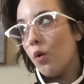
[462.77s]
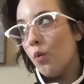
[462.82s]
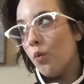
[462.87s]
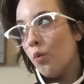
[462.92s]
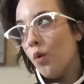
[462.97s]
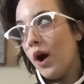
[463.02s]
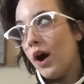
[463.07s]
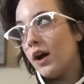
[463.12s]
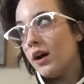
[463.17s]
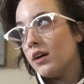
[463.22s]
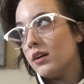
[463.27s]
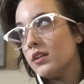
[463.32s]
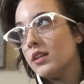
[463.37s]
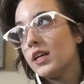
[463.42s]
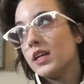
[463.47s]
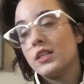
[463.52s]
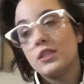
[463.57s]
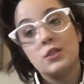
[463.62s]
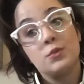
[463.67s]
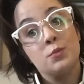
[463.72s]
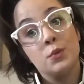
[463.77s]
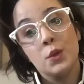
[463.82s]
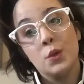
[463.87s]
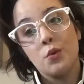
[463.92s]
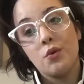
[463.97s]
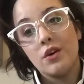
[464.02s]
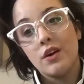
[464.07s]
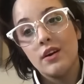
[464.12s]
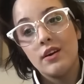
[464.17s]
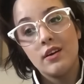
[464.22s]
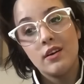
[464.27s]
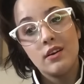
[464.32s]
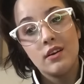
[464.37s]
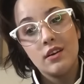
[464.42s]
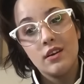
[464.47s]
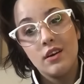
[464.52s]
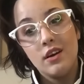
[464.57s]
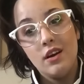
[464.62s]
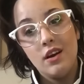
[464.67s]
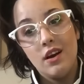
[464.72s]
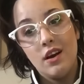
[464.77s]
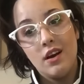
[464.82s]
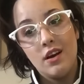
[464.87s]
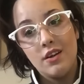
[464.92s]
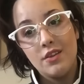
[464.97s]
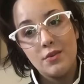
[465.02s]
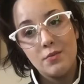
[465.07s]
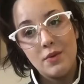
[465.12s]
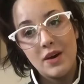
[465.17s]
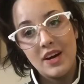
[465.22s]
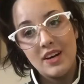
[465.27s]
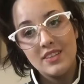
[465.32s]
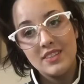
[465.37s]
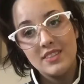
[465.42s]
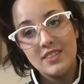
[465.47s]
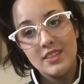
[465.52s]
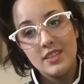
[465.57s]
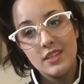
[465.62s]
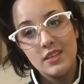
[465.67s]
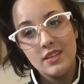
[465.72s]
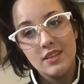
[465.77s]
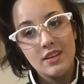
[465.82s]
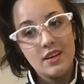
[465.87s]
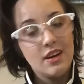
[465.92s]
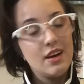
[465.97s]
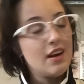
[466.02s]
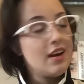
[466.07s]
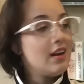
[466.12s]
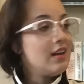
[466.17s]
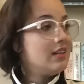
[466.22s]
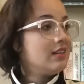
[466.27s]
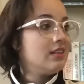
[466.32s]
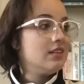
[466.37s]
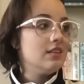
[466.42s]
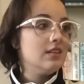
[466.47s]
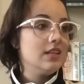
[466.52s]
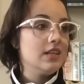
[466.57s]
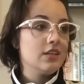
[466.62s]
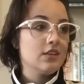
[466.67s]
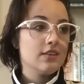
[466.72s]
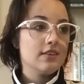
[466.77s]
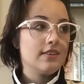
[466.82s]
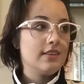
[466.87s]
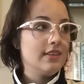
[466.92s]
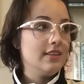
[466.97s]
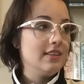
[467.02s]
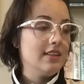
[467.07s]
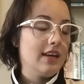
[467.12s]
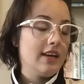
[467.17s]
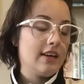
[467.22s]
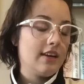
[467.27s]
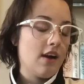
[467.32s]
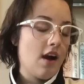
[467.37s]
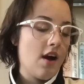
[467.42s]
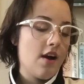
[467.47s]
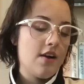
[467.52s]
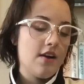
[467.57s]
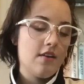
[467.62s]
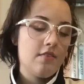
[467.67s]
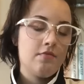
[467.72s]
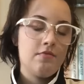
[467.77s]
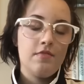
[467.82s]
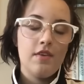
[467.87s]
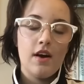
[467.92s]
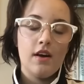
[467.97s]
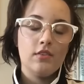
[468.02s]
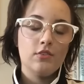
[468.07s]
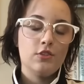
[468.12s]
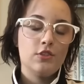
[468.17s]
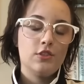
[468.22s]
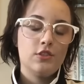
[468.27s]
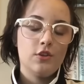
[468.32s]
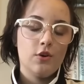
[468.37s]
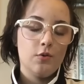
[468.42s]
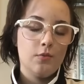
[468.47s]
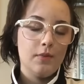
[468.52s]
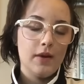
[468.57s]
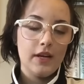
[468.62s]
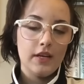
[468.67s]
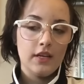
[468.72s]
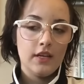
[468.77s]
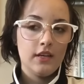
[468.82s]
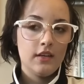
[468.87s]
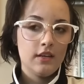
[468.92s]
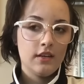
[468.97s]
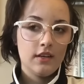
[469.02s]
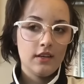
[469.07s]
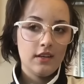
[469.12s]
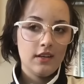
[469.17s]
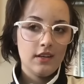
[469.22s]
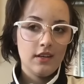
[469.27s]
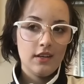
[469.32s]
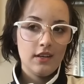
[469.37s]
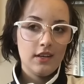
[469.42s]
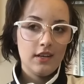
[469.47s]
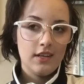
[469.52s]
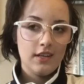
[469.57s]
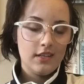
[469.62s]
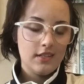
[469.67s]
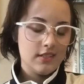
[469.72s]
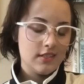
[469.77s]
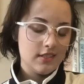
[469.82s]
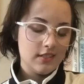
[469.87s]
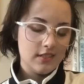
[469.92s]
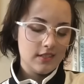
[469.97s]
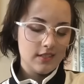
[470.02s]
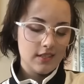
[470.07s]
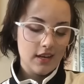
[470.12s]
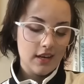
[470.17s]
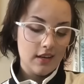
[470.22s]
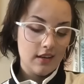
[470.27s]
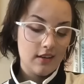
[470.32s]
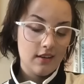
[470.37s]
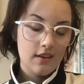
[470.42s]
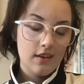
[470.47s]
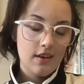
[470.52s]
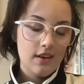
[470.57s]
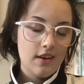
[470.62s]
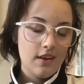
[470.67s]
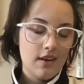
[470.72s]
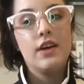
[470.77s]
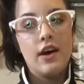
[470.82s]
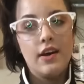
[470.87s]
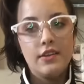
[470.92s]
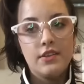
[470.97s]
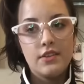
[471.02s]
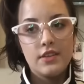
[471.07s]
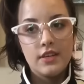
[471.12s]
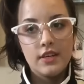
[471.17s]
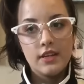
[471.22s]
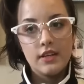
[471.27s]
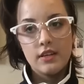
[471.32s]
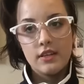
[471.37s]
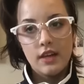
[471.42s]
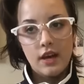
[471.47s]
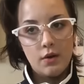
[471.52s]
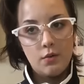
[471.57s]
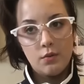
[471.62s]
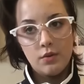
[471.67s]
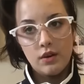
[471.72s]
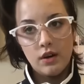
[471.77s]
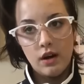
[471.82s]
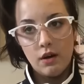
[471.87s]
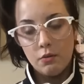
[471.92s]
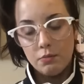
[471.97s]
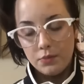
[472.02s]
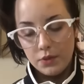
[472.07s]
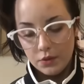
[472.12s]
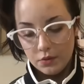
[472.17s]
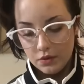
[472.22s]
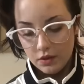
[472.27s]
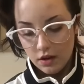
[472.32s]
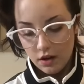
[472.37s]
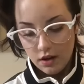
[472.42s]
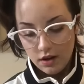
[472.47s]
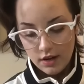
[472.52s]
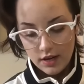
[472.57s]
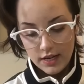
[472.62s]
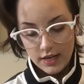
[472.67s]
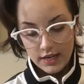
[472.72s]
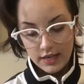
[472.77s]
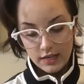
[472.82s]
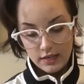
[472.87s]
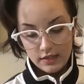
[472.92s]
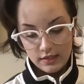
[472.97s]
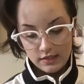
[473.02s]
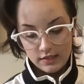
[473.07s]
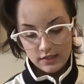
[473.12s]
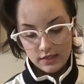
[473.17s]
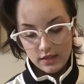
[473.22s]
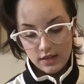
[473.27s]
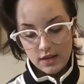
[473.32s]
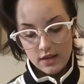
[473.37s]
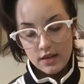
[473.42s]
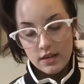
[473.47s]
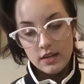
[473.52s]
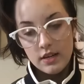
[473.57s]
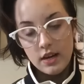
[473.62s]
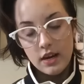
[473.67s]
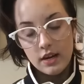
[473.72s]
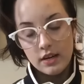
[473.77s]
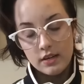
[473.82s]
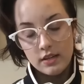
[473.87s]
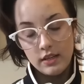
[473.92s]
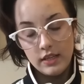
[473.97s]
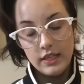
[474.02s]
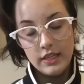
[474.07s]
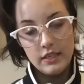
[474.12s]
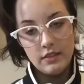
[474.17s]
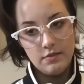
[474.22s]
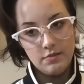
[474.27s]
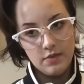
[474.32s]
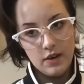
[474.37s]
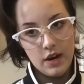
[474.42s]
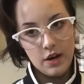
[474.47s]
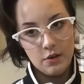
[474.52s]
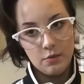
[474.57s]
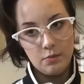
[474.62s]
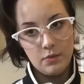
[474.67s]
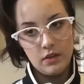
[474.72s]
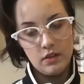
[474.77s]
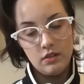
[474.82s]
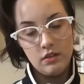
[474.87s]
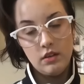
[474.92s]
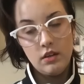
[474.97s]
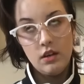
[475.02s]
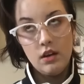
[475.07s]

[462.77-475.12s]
while exploring the past year. Literally, like, I have found so many. It is insane. And I think that will help you a lot is a clean environment.